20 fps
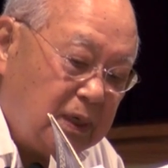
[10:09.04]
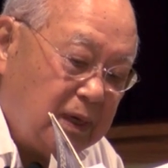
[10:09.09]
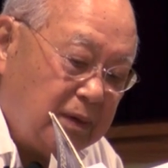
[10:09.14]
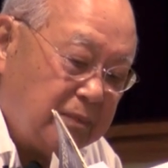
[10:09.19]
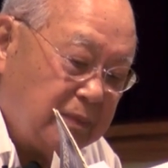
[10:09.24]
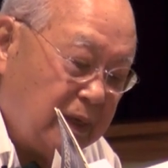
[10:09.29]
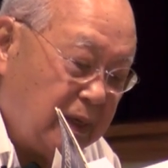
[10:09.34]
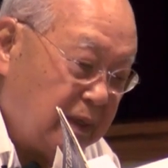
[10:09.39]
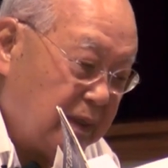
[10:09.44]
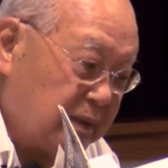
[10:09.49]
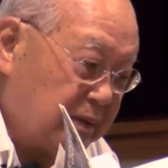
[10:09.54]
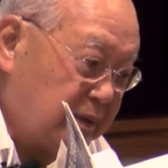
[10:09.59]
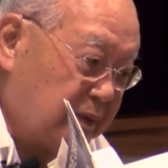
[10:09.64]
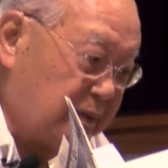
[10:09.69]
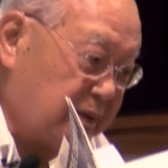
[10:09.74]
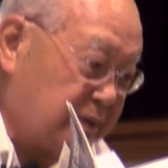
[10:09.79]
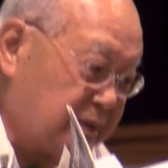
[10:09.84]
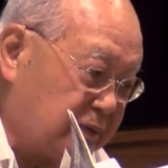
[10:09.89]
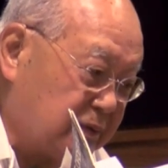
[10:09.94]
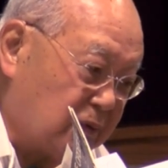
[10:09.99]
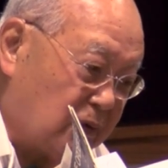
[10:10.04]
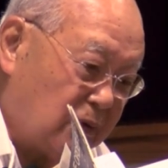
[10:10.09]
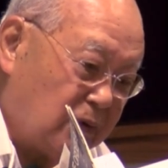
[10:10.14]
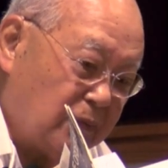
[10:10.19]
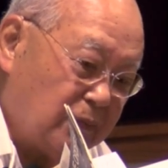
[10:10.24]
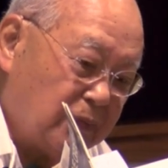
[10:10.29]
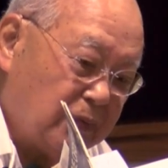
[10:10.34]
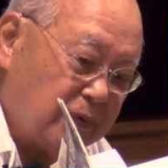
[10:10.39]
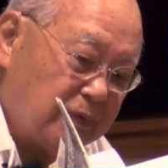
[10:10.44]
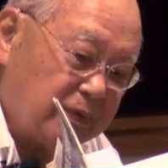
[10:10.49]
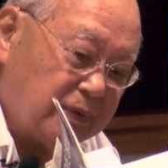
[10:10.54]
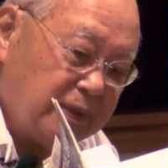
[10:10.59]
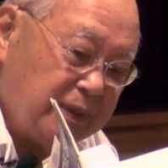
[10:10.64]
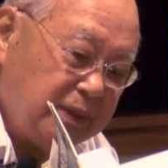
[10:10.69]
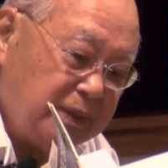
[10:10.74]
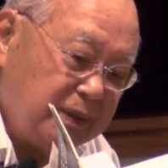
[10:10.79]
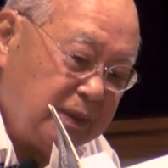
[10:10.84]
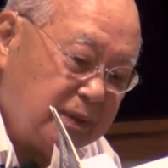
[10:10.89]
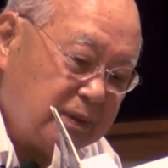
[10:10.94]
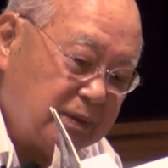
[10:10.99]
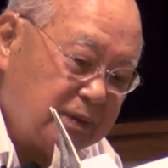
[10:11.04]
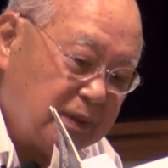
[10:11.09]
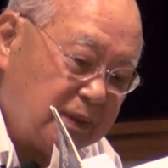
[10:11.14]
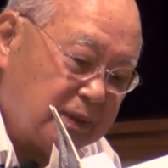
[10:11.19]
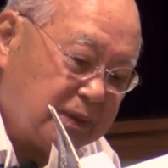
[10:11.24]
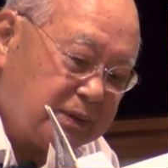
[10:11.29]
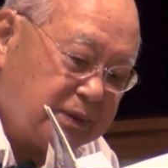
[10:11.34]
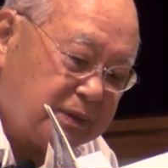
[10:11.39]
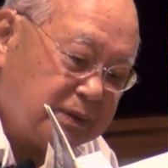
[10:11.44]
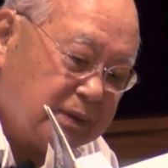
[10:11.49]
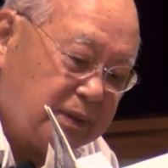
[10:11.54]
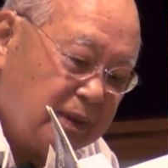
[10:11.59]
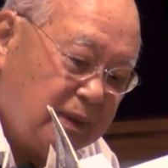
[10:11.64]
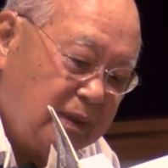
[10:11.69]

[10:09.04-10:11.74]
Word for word: time they had a dust storm, we were eating dust.